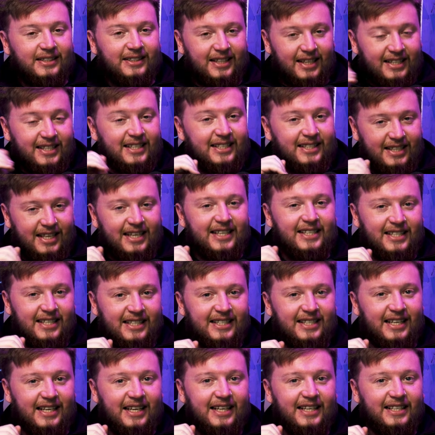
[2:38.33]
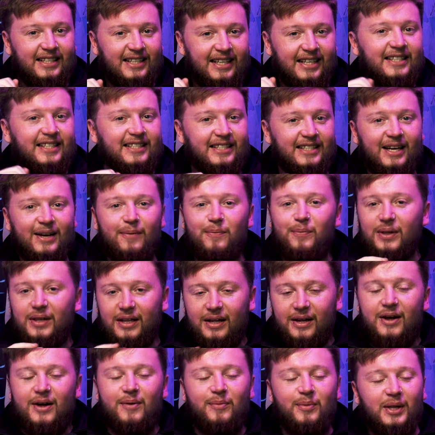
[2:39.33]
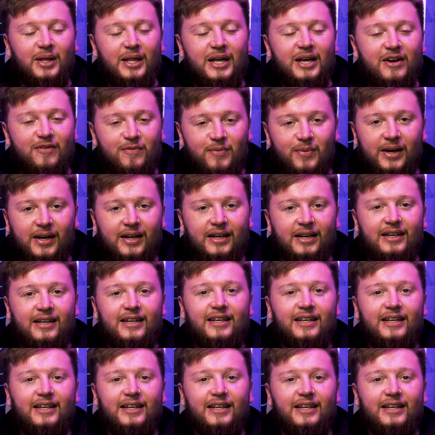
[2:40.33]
This is it. This is it. Believe me,